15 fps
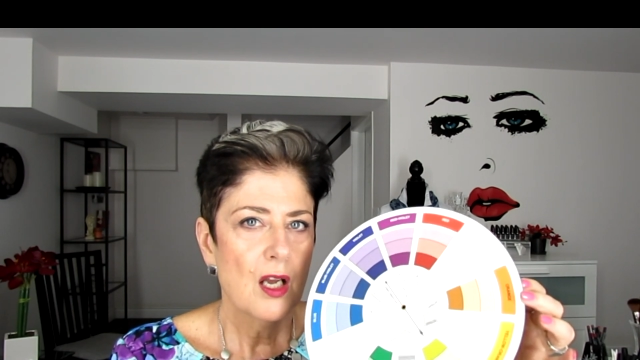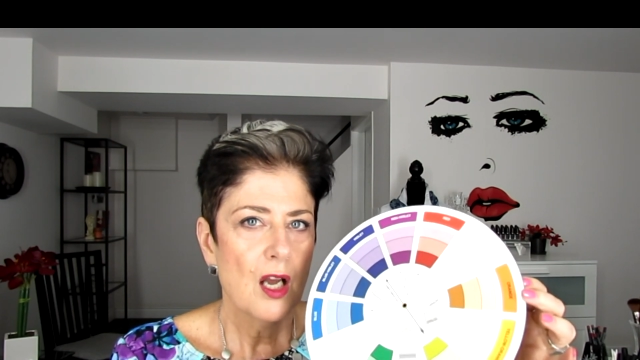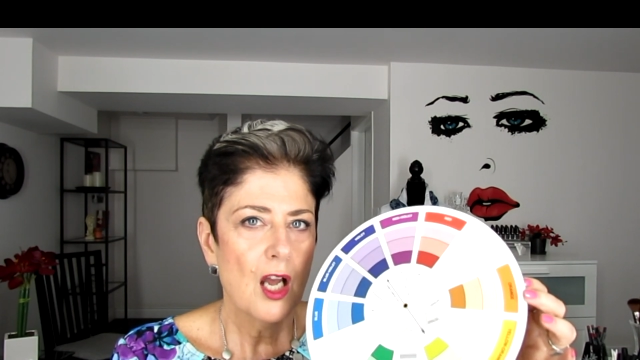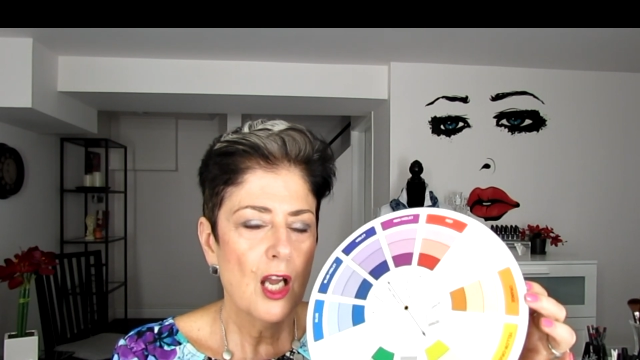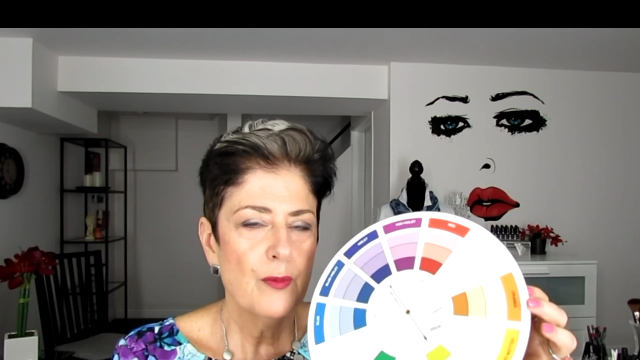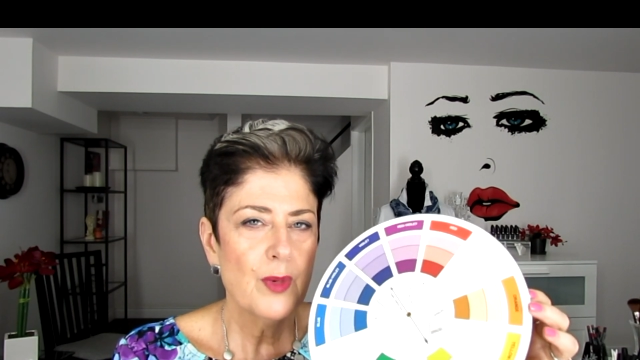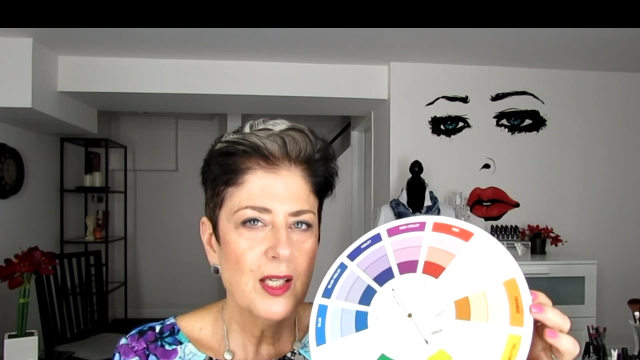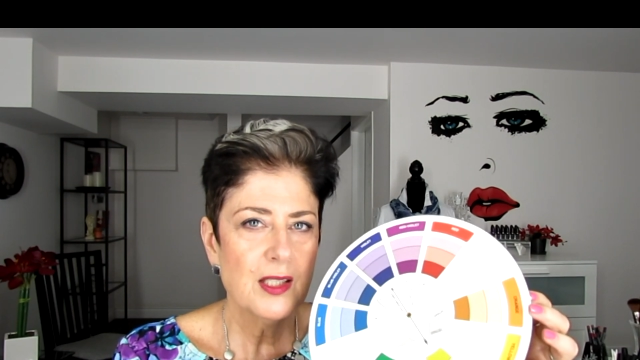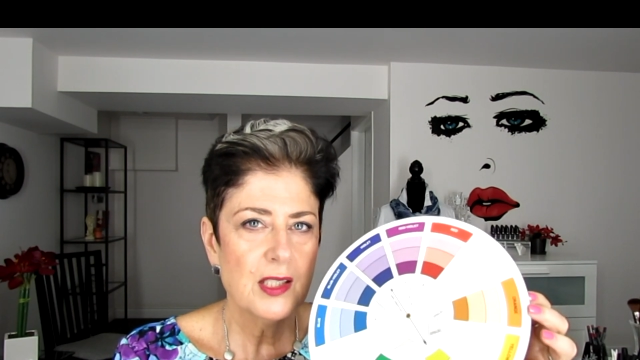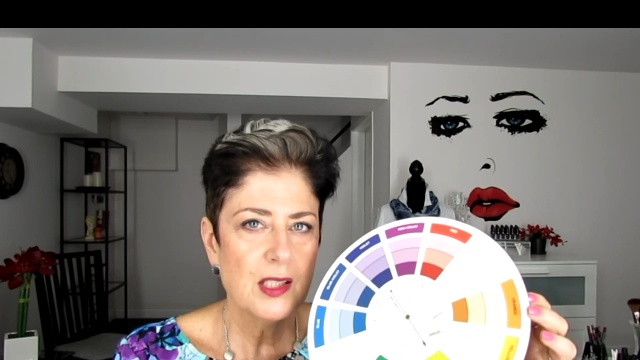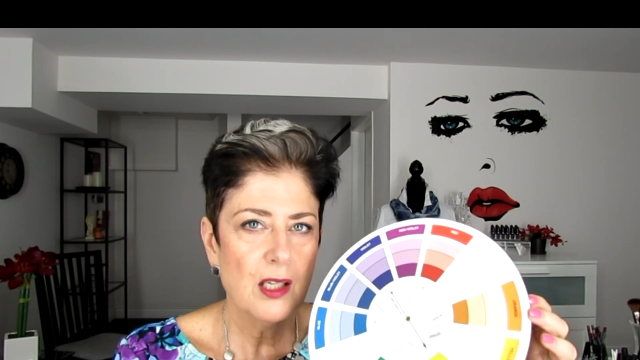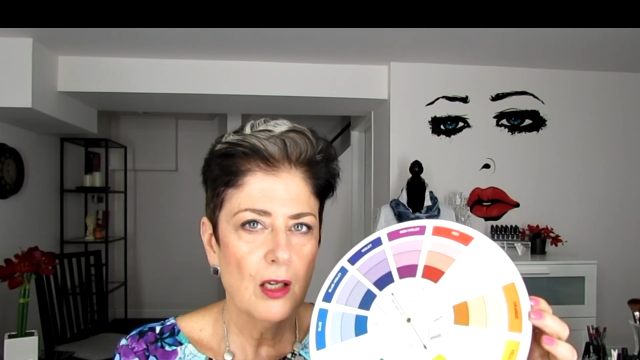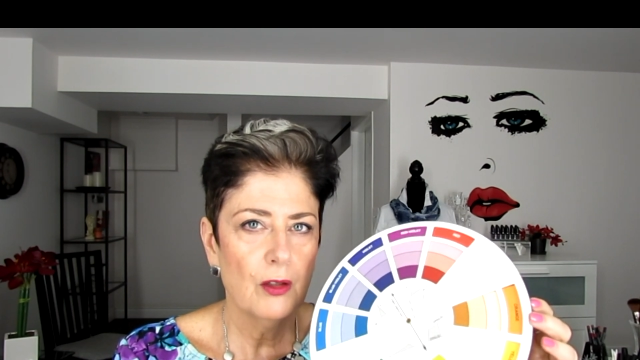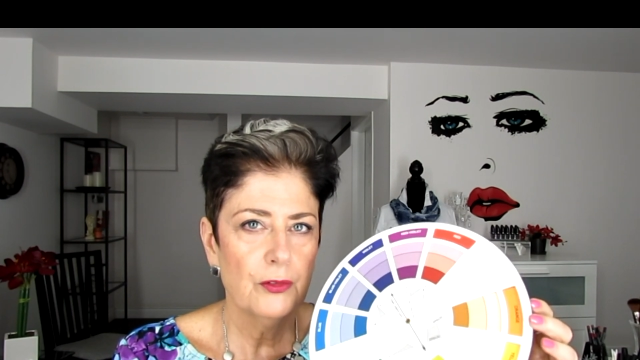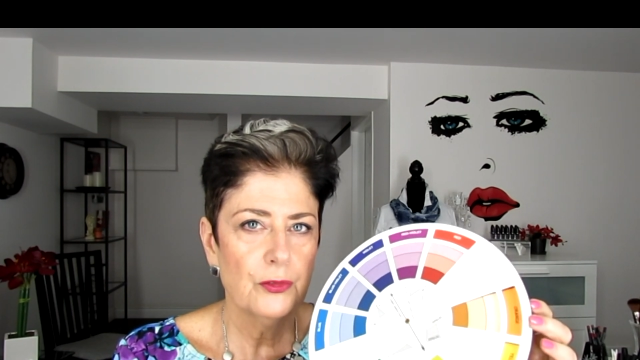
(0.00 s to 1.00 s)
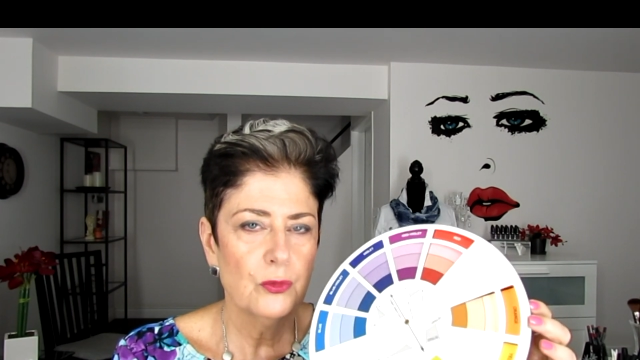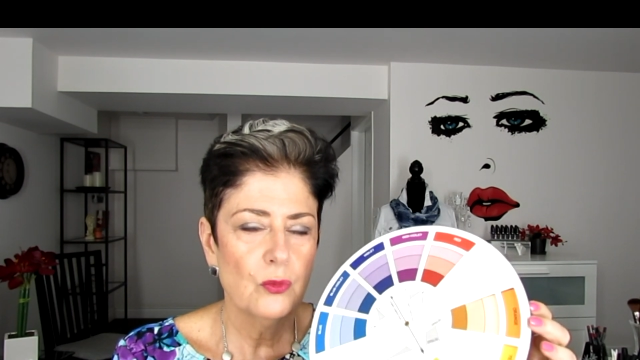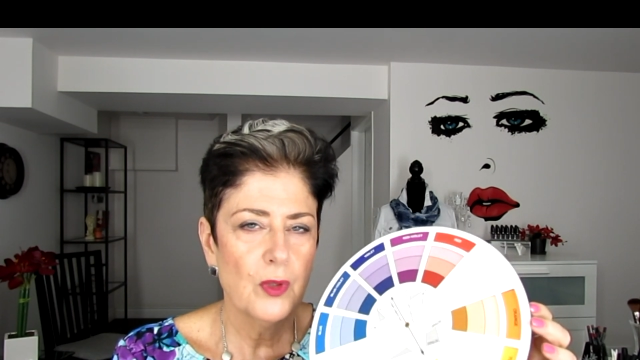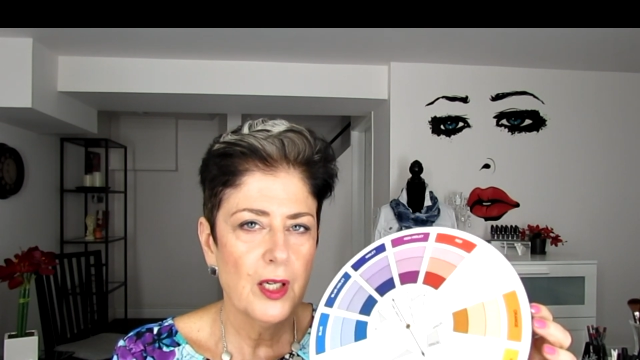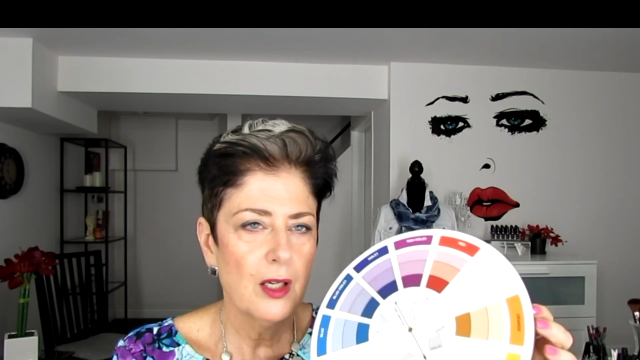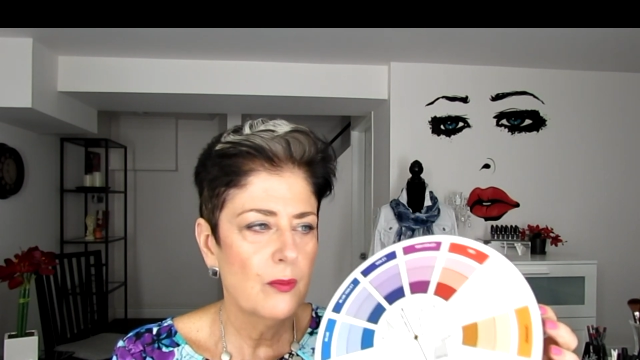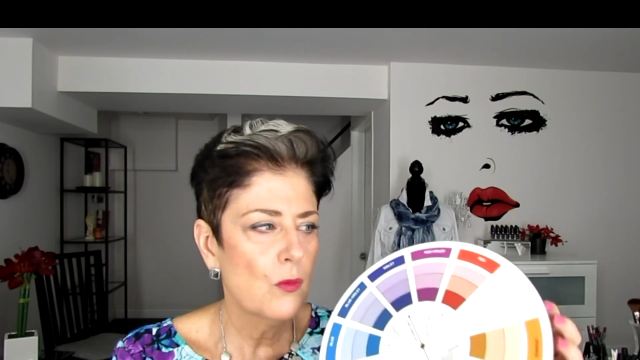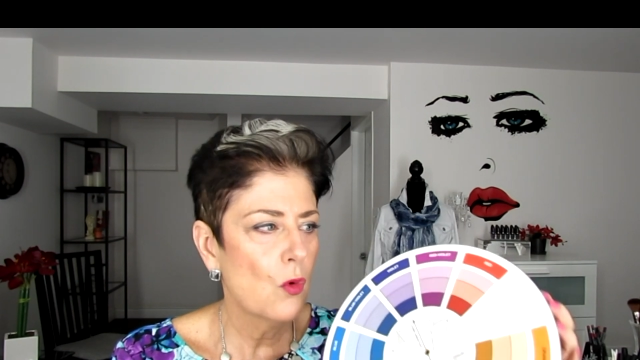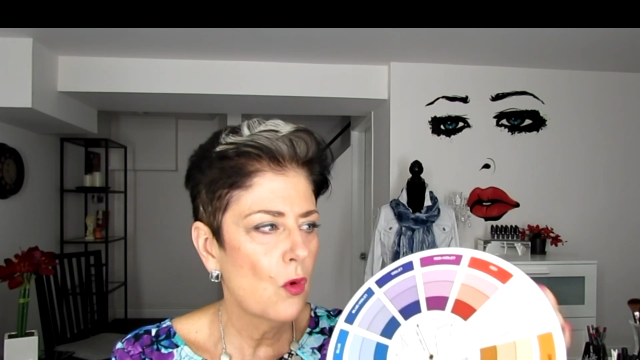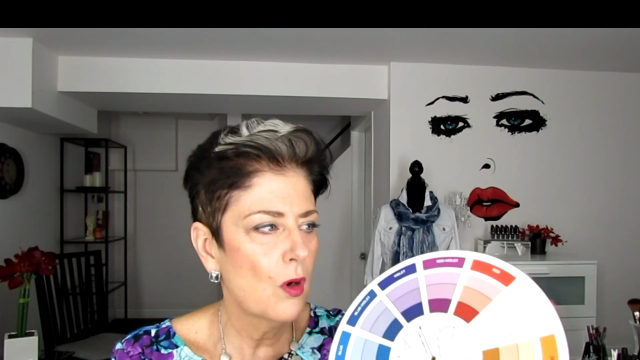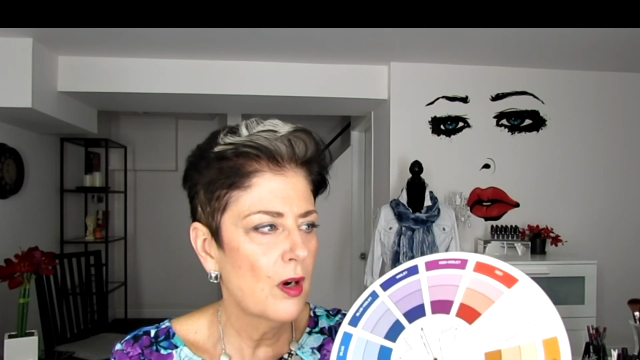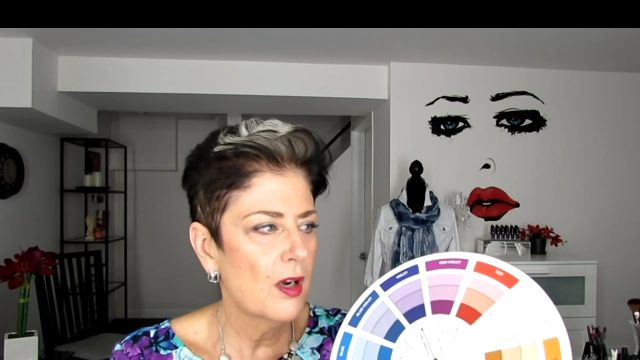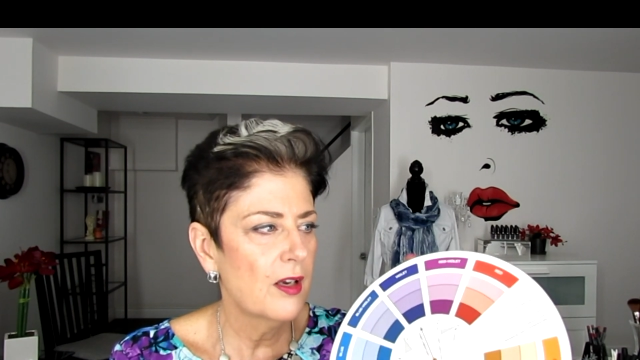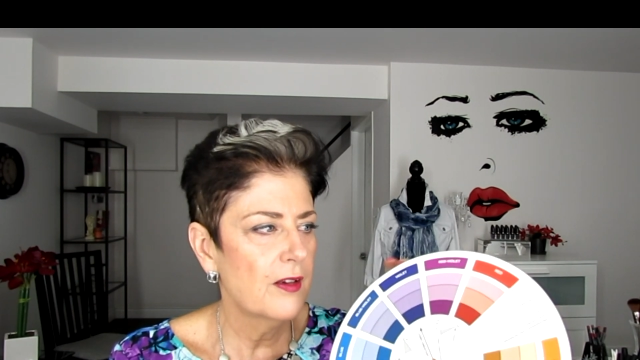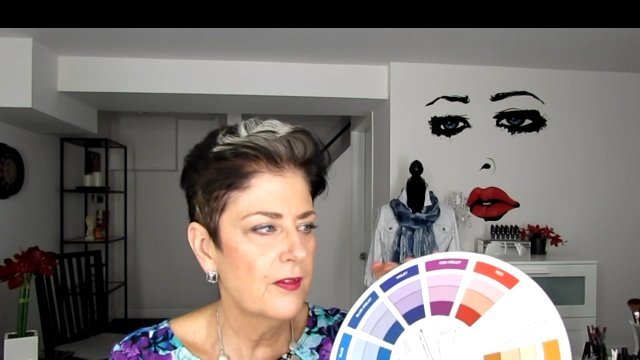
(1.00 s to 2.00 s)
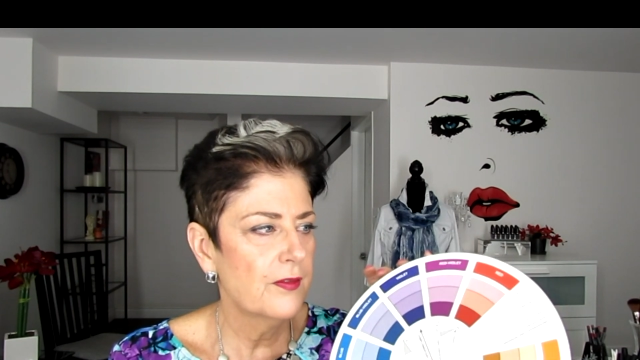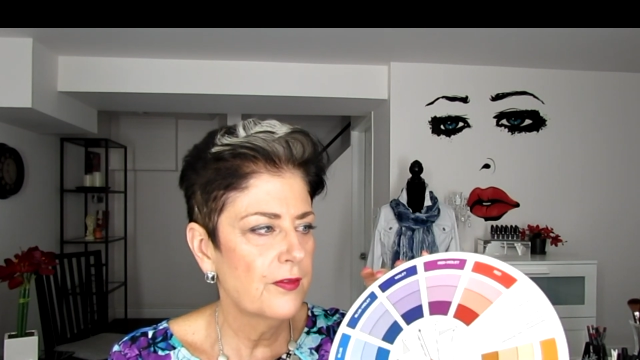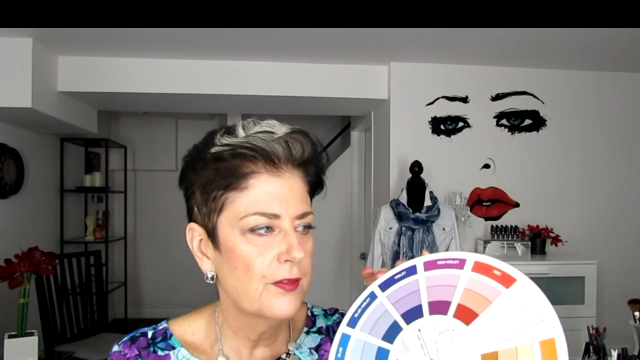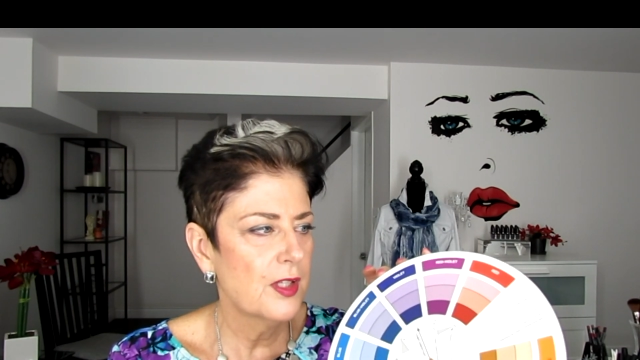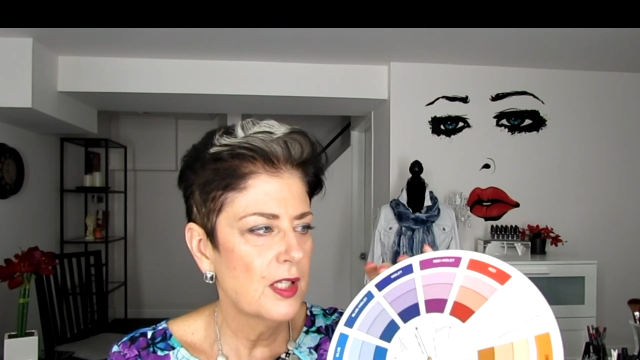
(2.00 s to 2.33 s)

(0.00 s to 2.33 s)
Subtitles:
I myself wear more of